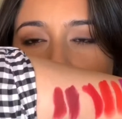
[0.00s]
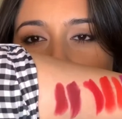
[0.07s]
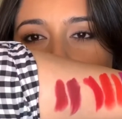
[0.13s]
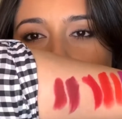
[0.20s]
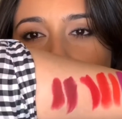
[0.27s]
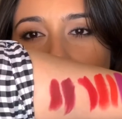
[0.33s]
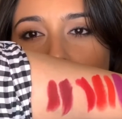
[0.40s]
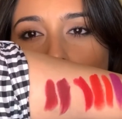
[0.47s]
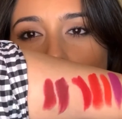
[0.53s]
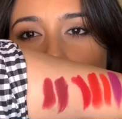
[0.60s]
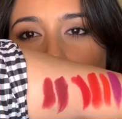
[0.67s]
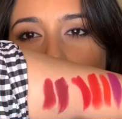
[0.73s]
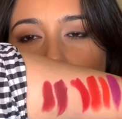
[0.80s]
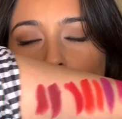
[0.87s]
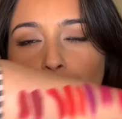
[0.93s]
one's got a
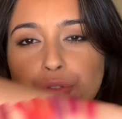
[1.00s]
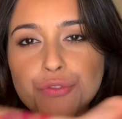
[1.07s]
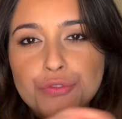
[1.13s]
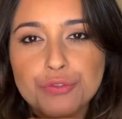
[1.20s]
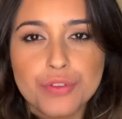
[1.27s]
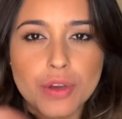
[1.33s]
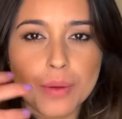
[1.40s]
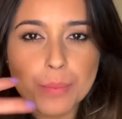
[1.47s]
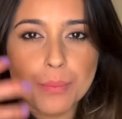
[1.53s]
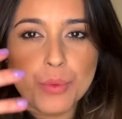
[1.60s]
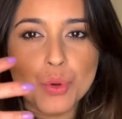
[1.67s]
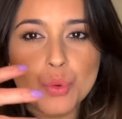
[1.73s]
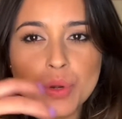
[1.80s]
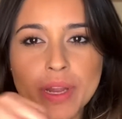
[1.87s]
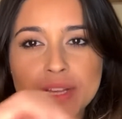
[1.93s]
bit of
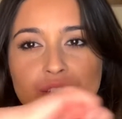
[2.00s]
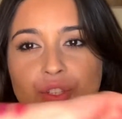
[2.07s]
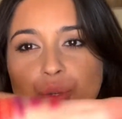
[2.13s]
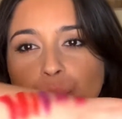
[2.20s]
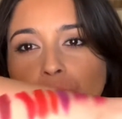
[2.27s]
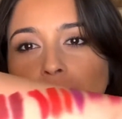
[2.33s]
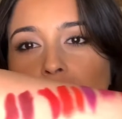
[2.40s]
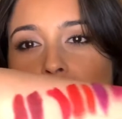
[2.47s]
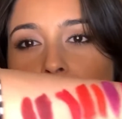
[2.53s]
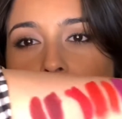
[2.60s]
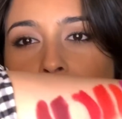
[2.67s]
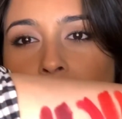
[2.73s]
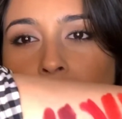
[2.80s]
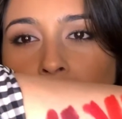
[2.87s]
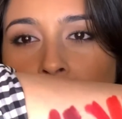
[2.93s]
blueness to it
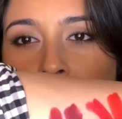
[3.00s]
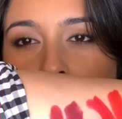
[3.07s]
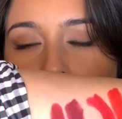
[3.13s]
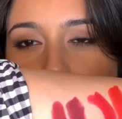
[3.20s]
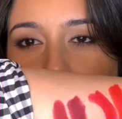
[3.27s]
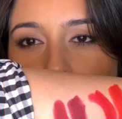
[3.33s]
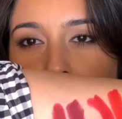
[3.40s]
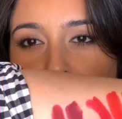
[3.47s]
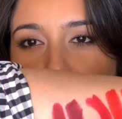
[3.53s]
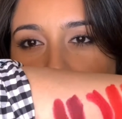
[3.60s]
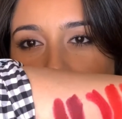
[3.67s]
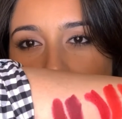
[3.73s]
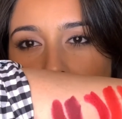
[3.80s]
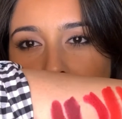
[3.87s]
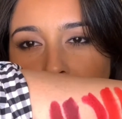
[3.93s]
and Velvet
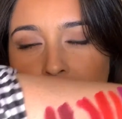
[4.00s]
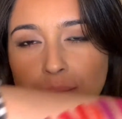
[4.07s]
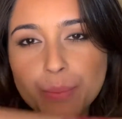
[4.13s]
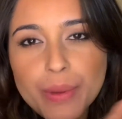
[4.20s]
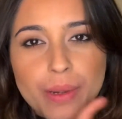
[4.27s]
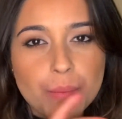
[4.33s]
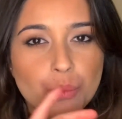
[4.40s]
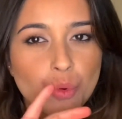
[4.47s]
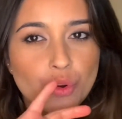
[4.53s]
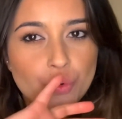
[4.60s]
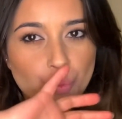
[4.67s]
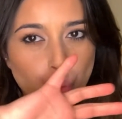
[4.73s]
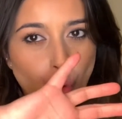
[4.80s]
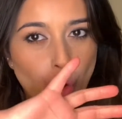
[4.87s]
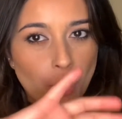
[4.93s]
Jazz is a bit more
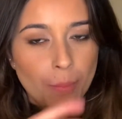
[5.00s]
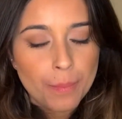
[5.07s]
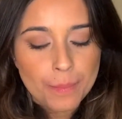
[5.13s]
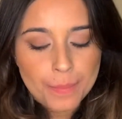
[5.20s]
warm.